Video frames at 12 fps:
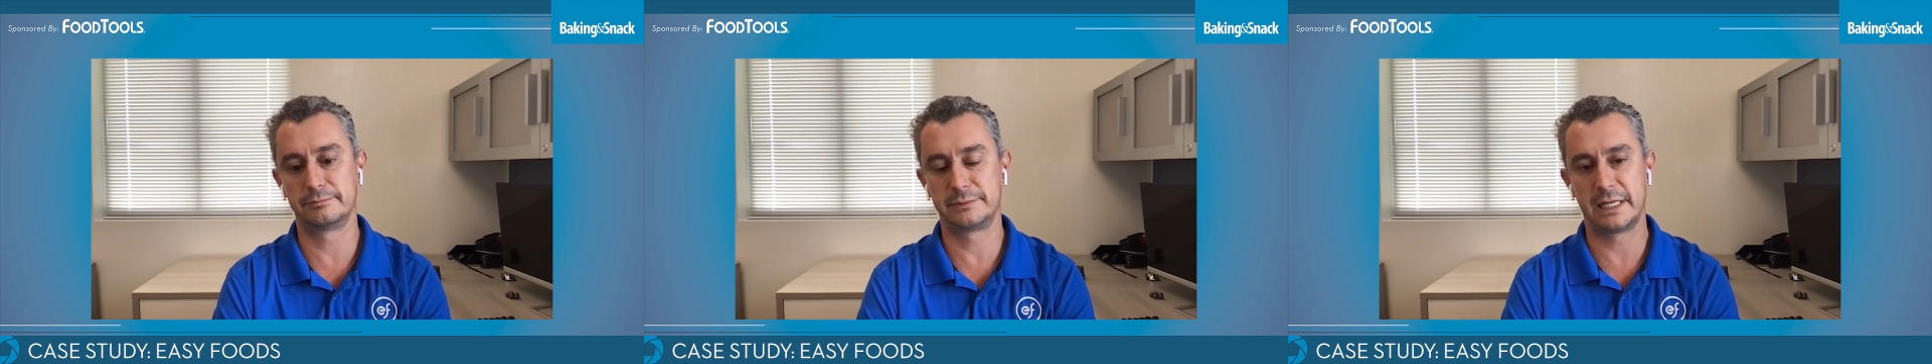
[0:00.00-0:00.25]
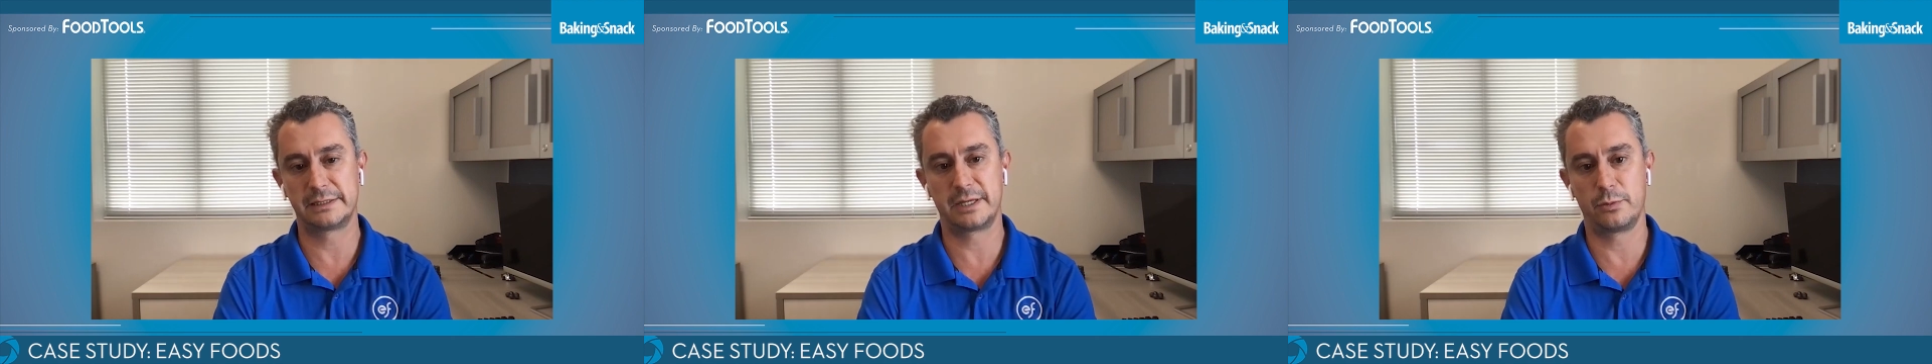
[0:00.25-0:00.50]

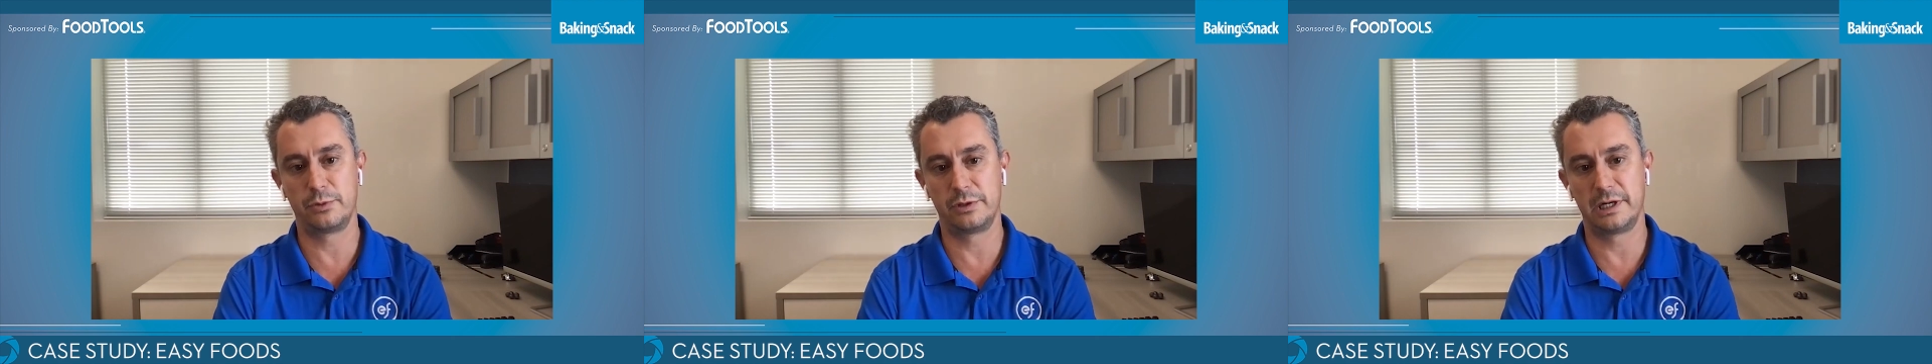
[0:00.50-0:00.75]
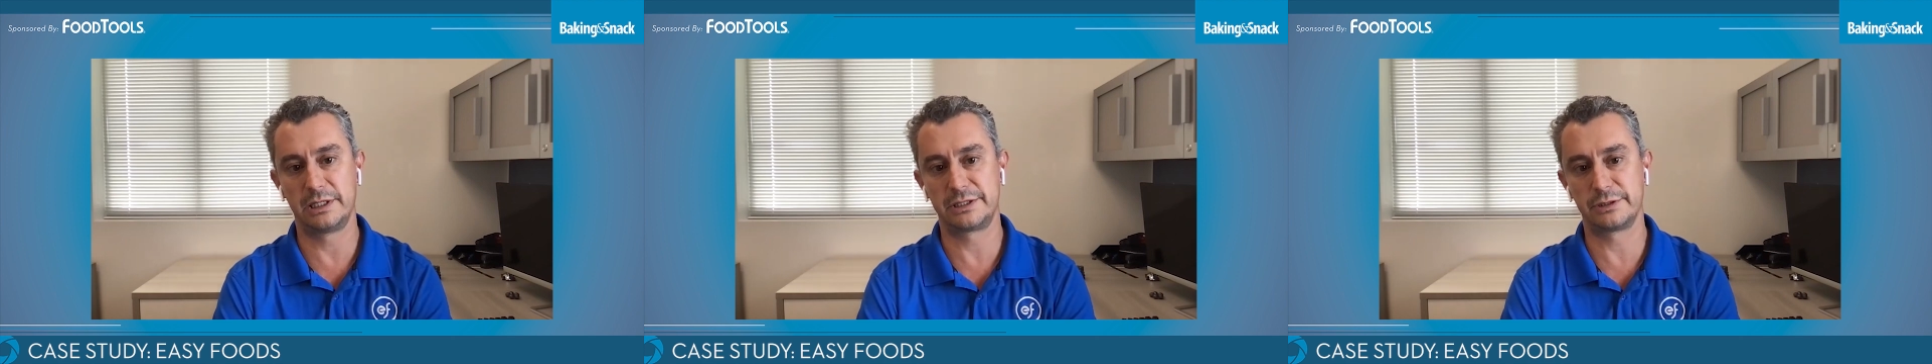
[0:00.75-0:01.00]
that's how
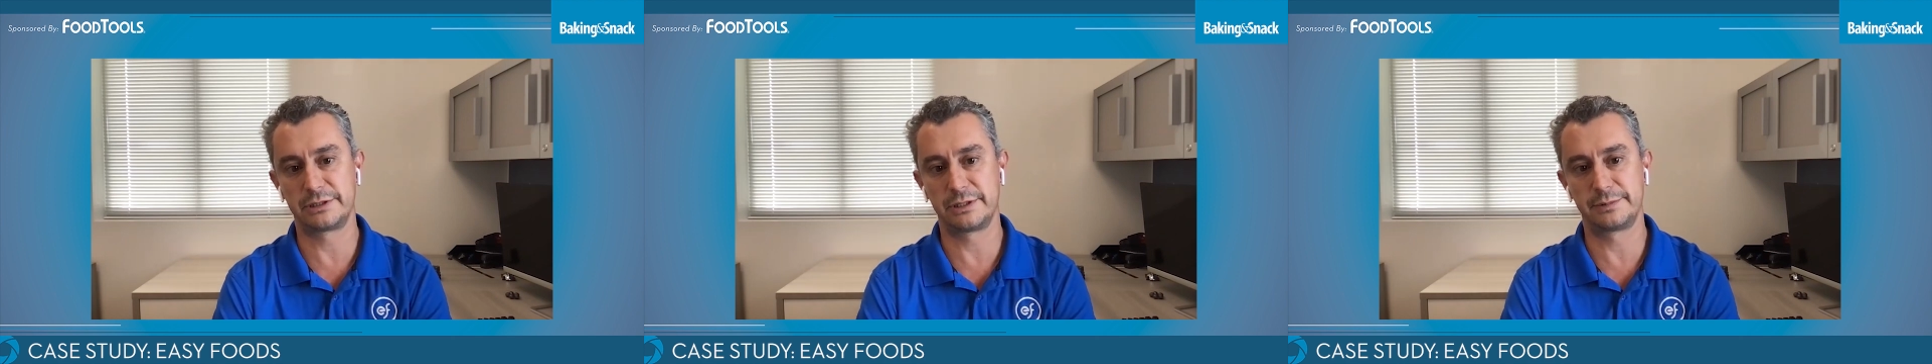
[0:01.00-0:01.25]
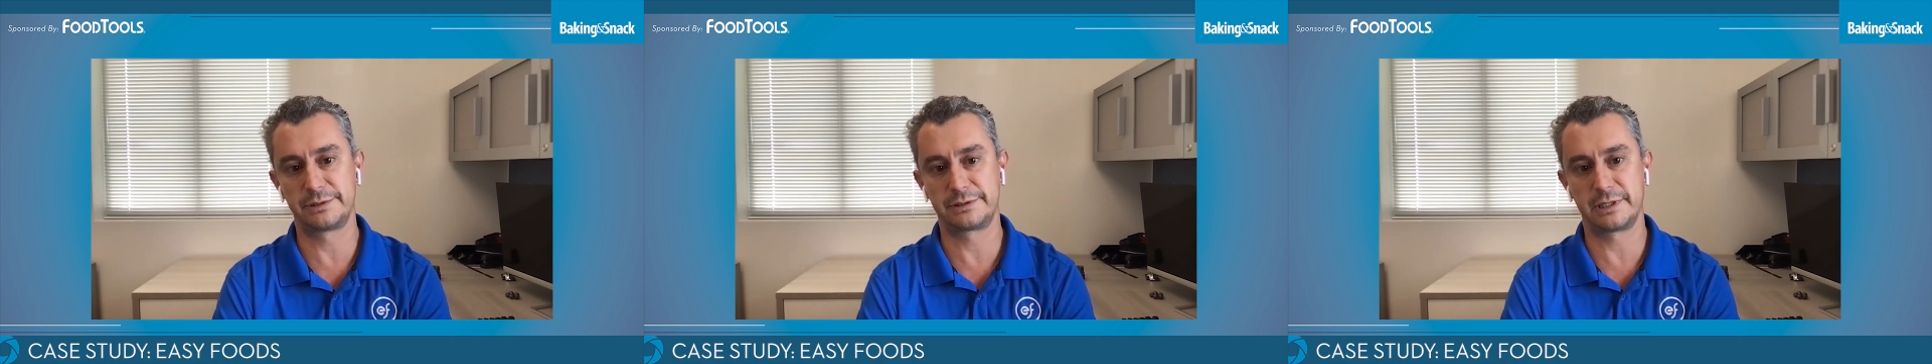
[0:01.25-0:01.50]

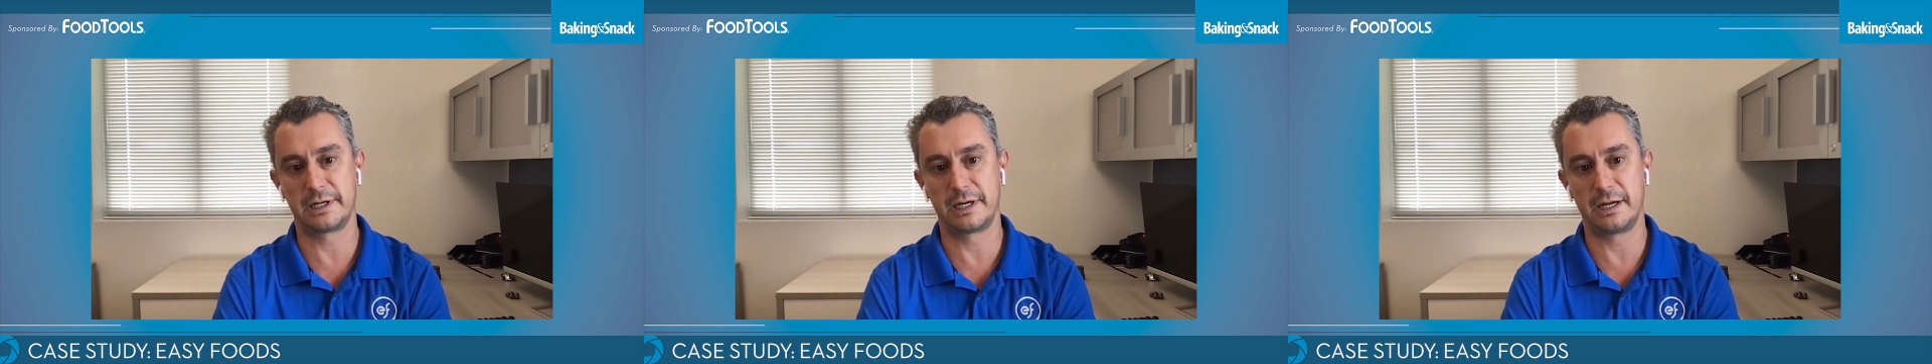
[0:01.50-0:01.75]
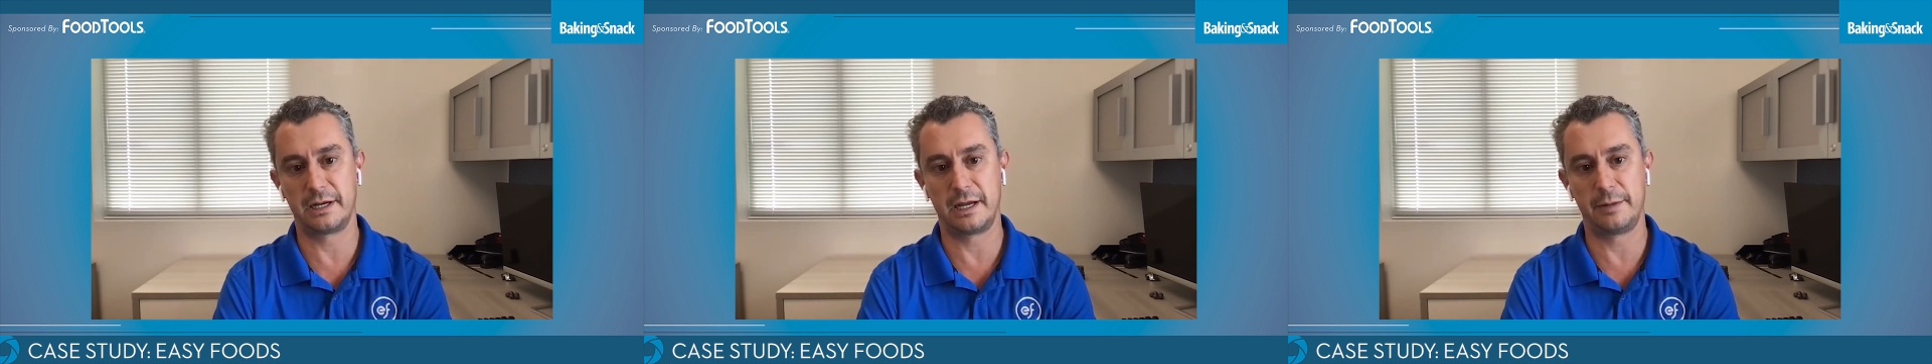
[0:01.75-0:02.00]
relationships,
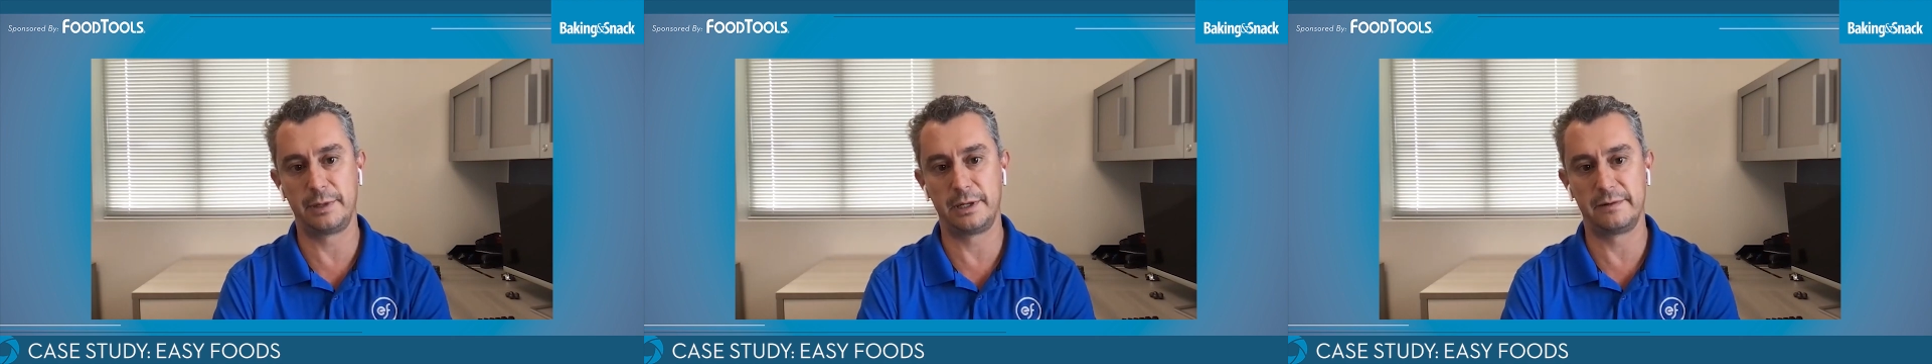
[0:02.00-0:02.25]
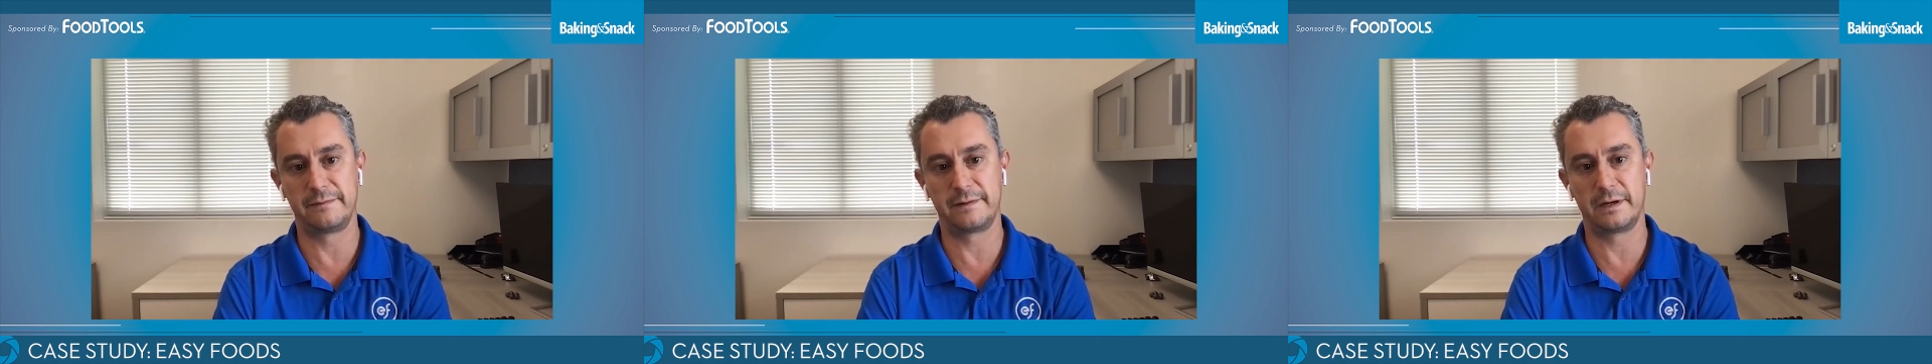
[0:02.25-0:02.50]
I believe,